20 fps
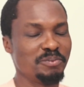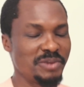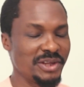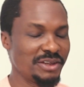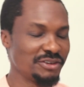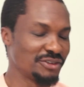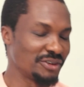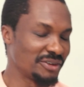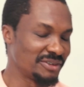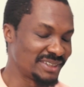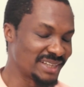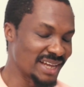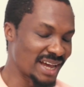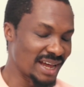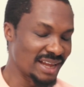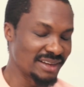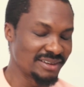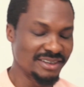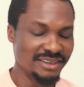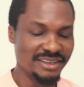based on
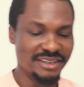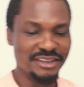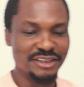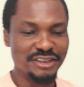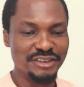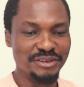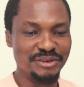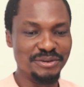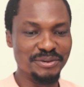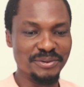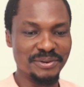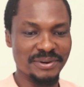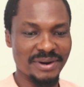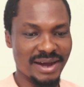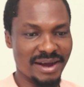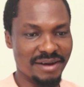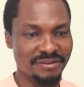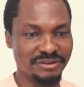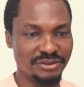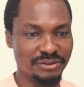that, you
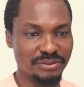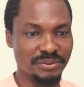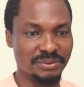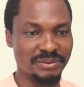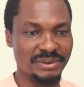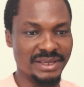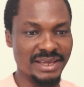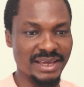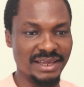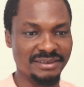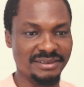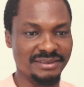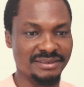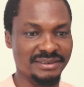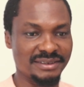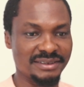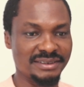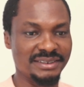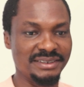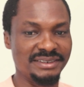have to get
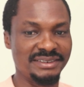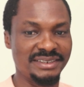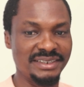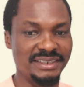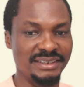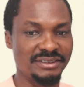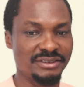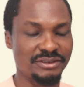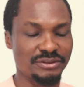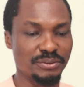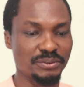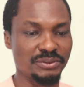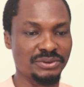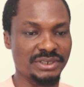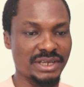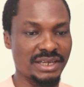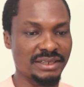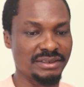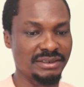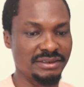the deed to
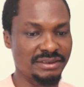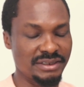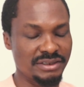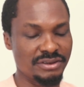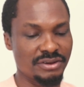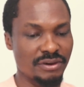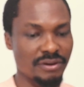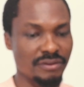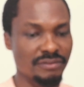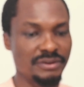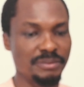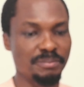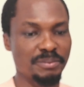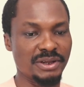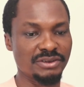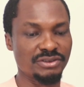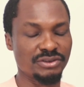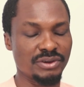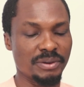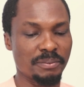check the deed of the
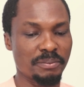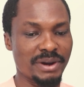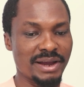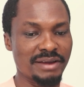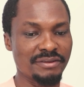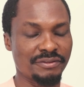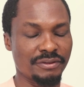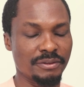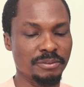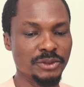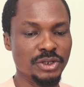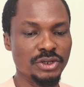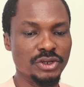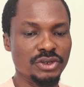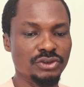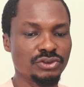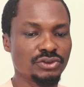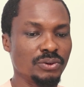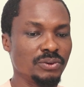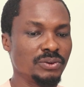person you're buying from.
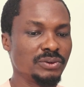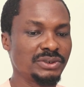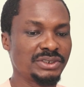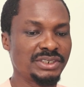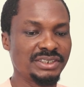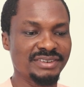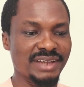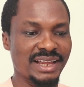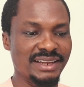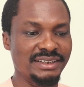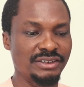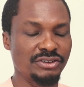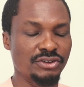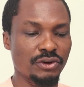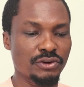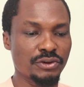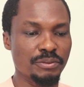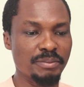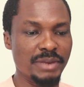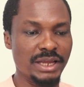So these are the
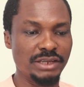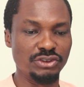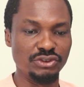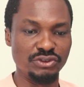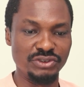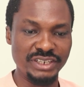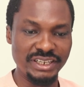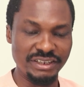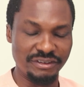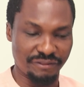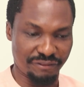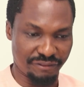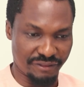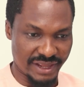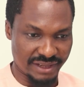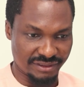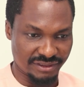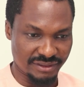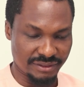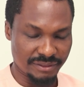documents you need
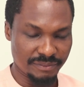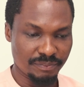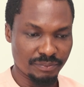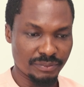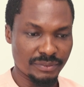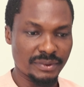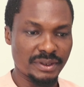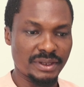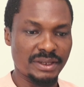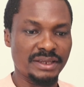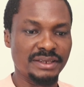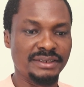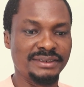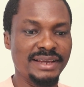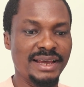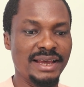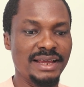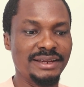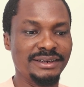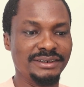first.
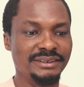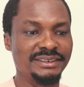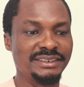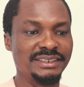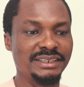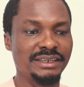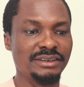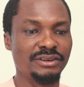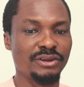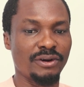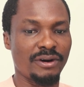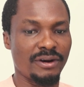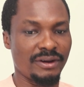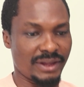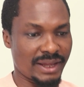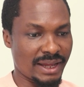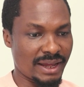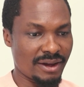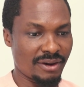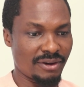Then the
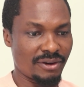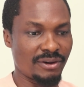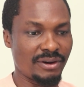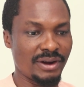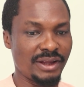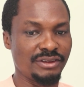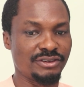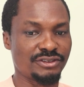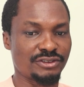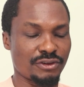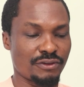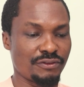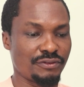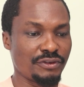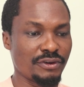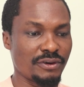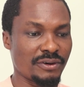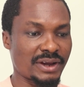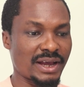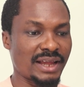lawyer or a
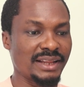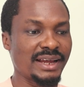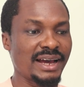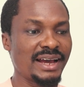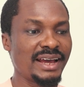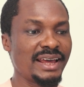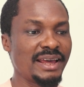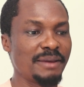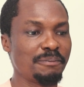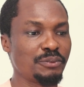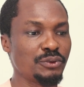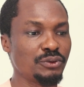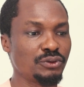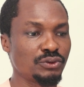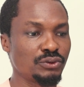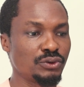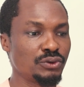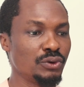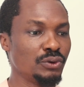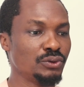surveyor cannot help you
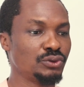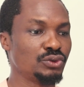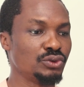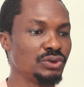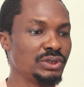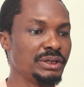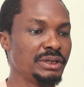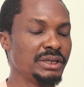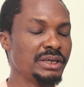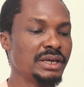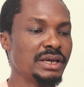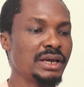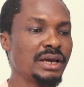to go to the